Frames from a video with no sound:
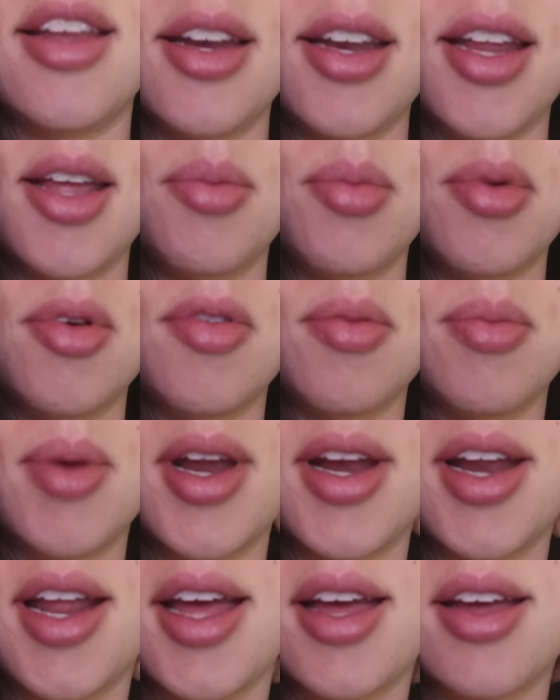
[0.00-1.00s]
the nape of
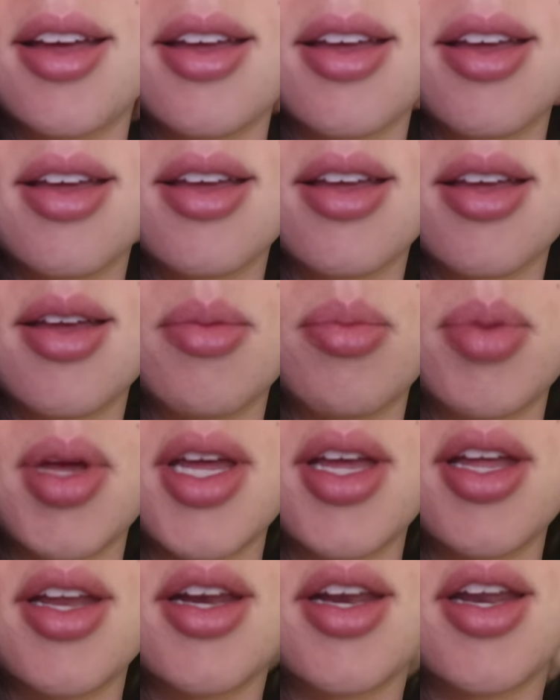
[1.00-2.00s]
my neck a
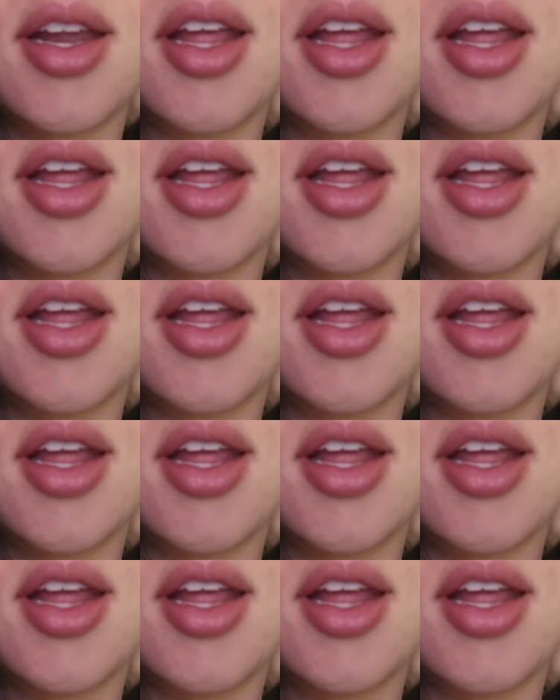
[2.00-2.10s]
bit,